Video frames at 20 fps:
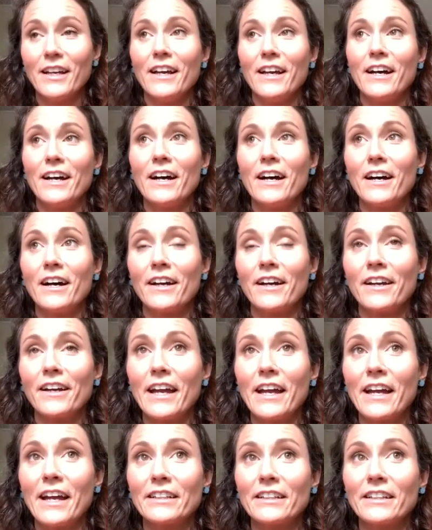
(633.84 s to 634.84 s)

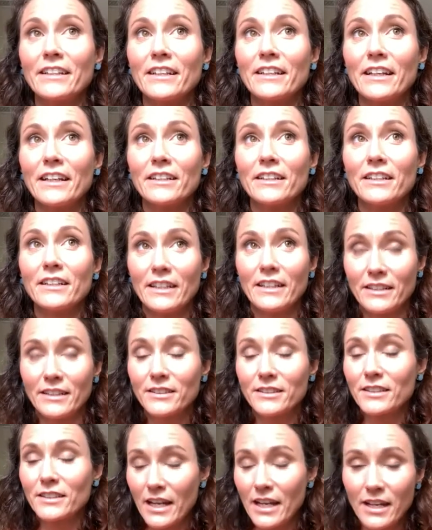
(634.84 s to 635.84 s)
And it
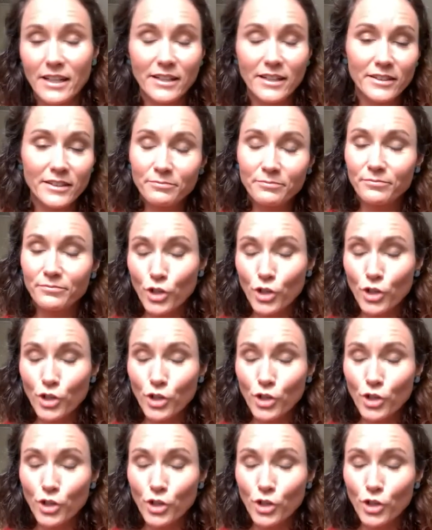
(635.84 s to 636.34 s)
is a